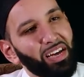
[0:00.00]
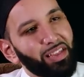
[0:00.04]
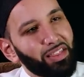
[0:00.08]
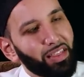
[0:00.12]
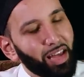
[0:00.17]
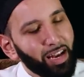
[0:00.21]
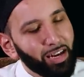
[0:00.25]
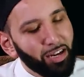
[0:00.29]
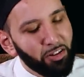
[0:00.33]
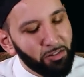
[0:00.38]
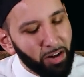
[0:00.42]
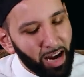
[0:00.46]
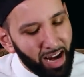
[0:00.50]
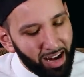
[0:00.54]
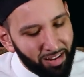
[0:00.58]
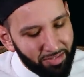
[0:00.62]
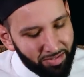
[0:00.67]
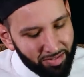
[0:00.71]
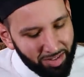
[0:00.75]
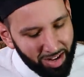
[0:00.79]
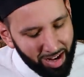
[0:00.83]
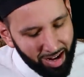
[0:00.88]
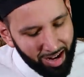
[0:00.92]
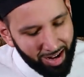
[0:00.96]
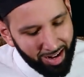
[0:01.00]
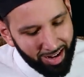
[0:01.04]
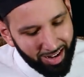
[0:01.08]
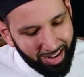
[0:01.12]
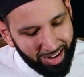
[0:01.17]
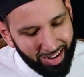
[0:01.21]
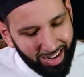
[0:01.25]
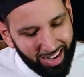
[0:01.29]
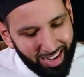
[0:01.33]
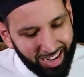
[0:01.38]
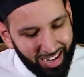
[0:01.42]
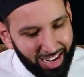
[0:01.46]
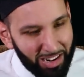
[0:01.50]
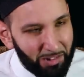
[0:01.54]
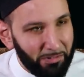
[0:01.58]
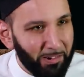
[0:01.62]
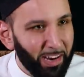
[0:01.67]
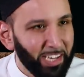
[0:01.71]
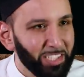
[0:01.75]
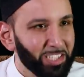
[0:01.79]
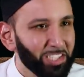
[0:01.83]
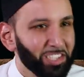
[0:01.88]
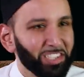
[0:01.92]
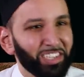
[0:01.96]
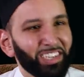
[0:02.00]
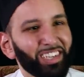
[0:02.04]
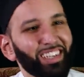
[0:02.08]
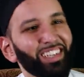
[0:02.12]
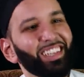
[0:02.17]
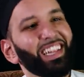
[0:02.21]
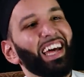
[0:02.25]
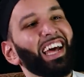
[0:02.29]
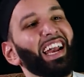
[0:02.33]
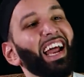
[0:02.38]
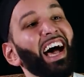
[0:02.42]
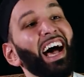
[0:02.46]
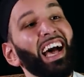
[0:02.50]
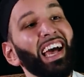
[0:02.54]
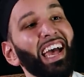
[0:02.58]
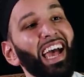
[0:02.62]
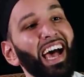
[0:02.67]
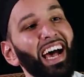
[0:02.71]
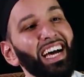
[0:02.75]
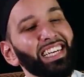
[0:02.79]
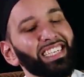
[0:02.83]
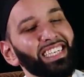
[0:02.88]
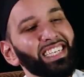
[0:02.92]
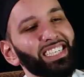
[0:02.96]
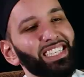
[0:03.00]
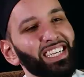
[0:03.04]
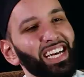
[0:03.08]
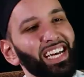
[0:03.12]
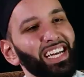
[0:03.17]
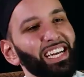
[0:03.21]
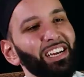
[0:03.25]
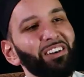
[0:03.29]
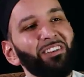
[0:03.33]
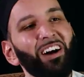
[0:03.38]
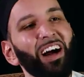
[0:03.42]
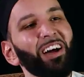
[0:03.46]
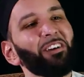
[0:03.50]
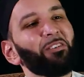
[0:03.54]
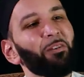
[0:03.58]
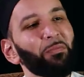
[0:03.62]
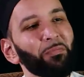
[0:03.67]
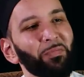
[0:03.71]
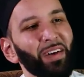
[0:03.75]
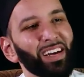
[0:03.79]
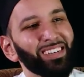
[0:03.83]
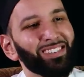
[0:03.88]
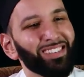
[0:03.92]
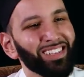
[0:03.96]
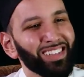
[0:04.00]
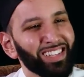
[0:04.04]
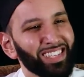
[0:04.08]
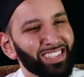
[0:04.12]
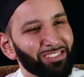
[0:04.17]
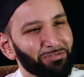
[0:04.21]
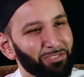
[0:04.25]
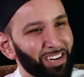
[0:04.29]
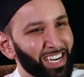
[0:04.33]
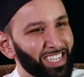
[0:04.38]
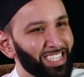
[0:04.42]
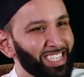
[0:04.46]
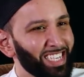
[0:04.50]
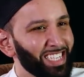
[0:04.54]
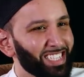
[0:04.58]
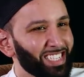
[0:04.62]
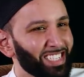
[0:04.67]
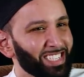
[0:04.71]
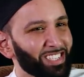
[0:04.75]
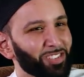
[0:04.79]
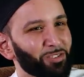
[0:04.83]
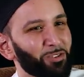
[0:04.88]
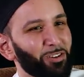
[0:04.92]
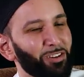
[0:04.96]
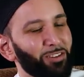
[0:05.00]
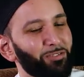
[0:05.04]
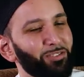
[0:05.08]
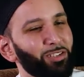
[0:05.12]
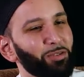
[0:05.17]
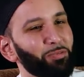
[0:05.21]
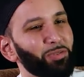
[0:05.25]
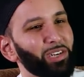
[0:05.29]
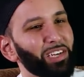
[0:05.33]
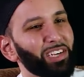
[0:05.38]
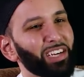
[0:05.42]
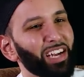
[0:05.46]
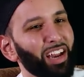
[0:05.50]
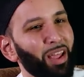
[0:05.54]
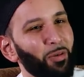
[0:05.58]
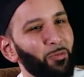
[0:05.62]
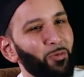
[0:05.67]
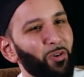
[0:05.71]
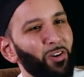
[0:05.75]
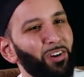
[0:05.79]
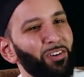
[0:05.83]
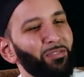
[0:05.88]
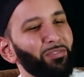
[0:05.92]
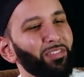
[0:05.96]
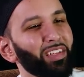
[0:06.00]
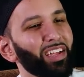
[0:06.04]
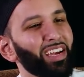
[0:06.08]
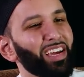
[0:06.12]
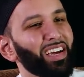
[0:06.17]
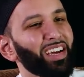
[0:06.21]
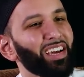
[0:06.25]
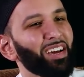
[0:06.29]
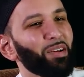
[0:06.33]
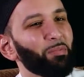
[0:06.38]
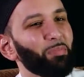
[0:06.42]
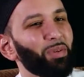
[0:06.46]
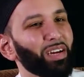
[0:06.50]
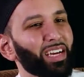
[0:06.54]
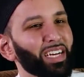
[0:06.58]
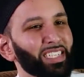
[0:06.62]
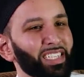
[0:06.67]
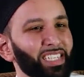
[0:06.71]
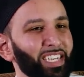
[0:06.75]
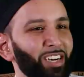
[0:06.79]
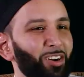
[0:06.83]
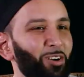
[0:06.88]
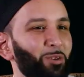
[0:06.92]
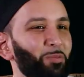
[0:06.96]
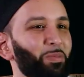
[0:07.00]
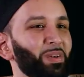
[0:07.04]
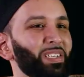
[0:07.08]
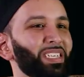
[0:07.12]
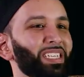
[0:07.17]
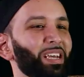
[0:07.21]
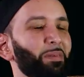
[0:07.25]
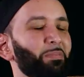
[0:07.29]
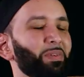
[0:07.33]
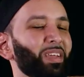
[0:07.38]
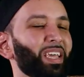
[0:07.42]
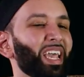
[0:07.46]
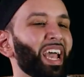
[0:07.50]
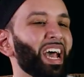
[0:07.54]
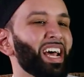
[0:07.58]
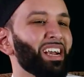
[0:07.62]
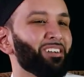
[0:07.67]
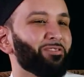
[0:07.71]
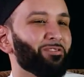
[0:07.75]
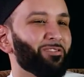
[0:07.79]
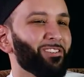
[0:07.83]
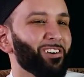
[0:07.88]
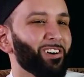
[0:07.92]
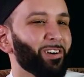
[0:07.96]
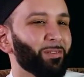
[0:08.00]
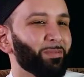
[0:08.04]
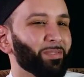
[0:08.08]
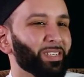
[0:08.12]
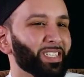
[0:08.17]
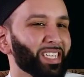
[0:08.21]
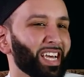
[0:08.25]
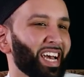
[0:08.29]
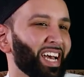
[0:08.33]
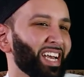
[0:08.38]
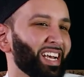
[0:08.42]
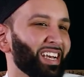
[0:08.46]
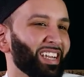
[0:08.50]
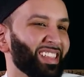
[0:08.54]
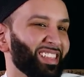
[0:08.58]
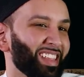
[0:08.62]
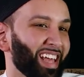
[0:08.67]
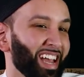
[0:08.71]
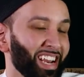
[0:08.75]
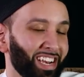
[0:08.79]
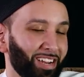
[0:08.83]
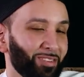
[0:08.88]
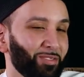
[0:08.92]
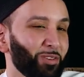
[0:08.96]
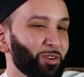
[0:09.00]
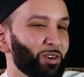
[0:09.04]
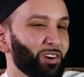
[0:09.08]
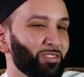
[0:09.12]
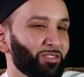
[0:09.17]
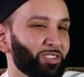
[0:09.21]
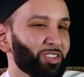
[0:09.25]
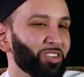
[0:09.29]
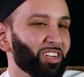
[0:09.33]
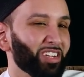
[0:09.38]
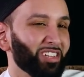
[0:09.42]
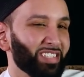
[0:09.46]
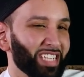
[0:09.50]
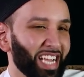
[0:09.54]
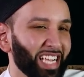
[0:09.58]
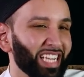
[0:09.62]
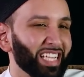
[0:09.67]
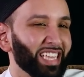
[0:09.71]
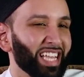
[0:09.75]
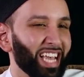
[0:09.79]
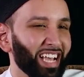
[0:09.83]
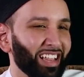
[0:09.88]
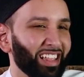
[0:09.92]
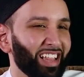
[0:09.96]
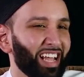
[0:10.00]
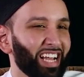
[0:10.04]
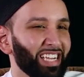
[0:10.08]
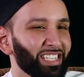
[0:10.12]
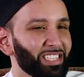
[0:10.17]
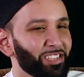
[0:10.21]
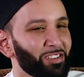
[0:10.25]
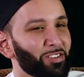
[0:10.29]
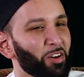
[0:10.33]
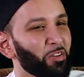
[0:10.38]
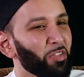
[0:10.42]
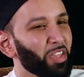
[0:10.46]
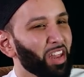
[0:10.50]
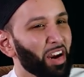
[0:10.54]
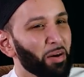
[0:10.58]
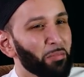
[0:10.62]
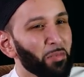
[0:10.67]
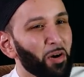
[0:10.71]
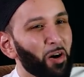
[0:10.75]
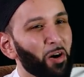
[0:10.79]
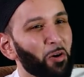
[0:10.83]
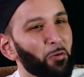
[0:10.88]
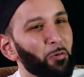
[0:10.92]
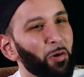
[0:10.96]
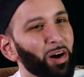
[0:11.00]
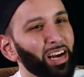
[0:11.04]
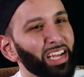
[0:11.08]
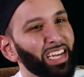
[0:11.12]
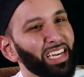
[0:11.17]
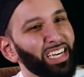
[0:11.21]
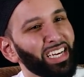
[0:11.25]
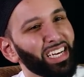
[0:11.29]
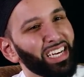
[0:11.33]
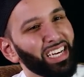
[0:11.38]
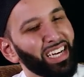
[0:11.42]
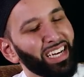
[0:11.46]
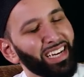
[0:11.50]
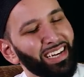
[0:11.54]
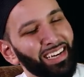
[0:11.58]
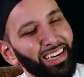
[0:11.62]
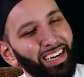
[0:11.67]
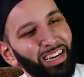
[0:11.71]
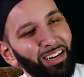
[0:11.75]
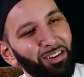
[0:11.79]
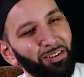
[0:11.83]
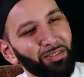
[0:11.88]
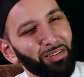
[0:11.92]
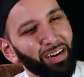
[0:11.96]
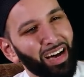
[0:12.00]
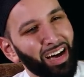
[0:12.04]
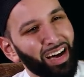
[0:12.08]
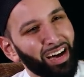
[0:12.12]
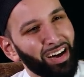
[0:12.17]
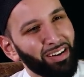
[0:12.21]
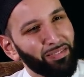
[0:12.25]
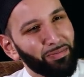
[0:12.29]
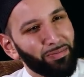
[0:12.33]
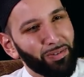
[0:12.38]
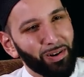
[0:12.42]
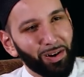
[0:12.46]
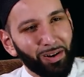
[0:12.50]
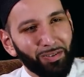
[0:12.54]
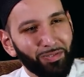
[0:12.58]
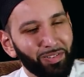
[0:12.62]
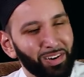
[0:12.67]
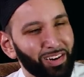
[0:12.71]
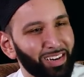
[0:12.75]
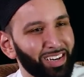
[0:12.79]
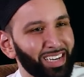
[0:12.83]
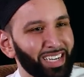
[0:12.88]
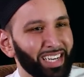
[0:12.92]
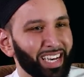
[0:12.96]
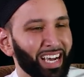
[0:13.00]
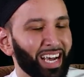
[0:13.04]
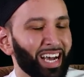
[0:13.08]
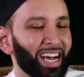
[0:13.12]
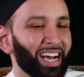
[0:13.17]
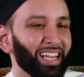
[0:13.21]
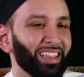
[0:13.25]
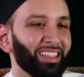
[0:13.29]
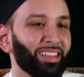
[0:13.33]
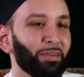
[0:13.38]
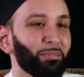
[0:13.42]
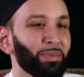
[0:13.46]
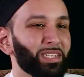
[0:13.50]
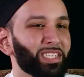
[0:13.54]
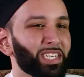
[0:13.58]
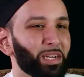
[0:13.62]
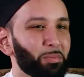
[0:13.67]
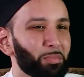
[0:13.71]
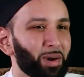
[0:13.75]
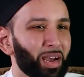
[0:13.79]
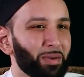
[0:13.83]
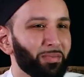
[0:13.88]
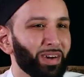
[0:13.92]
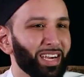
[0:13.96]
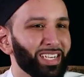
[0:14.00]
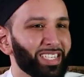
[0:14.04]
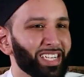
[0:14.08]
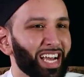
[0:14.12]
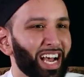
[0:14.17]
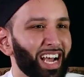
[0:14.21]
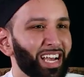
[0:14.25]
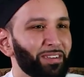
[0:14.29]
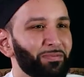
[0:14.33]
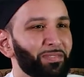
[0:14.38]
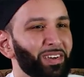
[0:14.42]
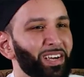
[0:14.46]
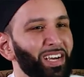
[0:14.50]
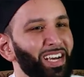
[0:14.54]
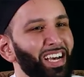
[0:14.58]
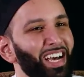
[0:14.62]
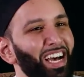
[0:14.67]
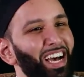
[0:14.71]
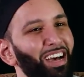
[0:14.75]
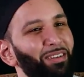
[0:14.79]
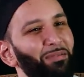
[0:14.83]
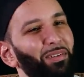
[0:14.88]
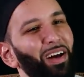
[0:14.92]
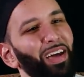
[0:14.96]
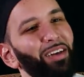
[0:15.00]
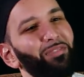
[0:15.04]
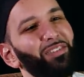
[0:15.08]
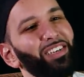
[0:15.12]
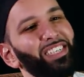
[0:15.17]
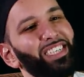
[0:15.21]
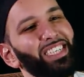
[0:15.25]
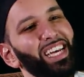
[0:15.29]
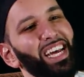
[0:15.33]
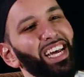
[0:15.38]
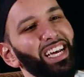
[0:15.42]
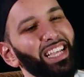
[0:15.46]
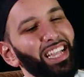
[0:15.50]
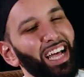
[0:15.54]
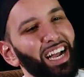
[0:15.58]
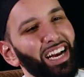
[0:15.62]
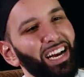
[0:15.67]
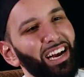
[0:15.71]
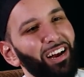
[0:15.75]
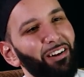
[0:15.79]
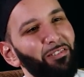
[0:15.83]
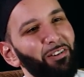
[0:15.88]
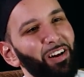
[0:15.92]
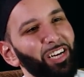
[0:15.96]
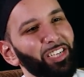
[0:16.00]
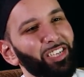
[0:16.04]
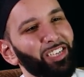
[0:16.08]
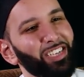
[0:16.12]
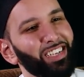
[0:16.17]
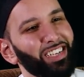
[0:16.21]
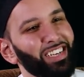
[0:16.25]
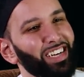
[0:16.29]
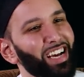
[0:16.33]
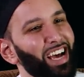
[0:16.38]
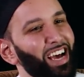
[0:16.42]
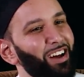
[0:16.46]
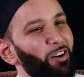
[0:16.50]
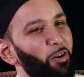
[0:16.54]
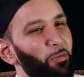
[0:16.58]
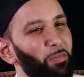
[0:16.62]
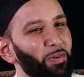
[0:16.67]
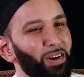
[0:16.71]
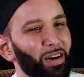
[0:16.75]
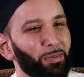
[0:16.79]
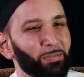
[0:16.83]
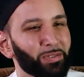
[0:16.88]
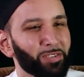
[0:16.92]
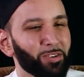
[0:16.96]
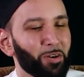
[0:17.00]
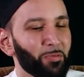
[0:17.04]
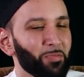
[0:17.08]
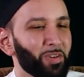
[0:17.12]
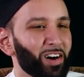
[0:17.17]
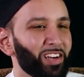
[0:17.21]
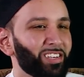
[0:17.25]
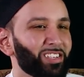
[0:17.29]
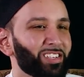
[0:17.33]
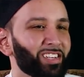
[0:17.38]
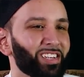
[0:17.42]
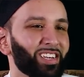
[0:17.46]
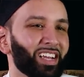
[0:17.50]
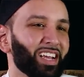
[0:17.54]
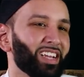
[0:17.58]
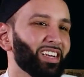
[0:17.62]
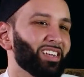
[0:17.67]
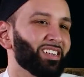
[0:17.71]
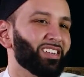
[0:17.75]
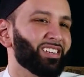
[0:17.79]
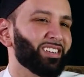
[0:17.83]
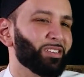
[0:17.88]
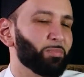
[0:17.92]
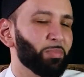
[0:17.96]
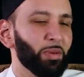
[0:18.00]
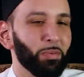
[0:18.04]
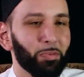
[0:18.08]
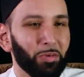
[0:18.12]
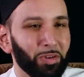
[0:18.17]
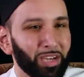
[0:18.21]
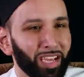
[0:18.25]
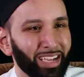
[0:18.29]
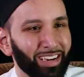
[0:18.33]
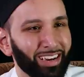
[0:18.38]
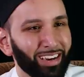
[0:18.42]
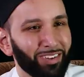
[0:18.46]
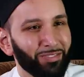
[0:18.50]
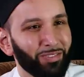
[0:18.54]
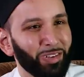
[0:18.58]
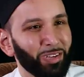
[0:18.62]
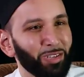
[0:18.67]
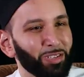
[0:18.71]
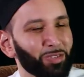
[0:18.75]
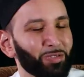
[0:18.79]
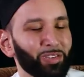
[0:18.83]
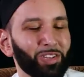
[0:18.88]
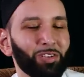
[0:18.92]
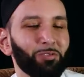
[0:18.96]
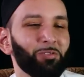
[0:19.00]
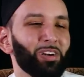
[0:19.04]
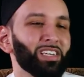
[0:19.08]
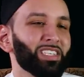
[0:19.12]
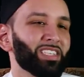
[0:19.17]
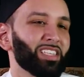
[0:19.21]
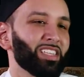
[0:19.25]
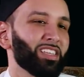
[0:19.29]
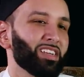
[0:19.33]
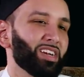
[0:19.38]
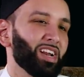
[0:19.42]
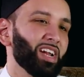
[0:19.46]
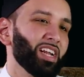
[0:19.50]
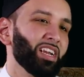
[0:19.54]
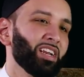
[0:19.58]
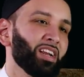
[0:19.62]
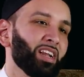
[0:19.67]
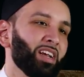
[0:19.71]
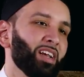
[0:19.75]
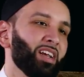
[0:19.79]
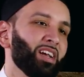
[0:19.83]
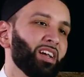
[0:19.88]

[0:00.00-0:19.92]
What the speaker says: Then you have a narration that I hesitate, you know, I don't mention this when I teach the story of Jibreel anymore because it opens up a can of worms, and any of you who have taken that class, you know that I'm already, you know, very, very limited by my time. And by even saying that narration, I open up so much and just people get confused for the rest of the night.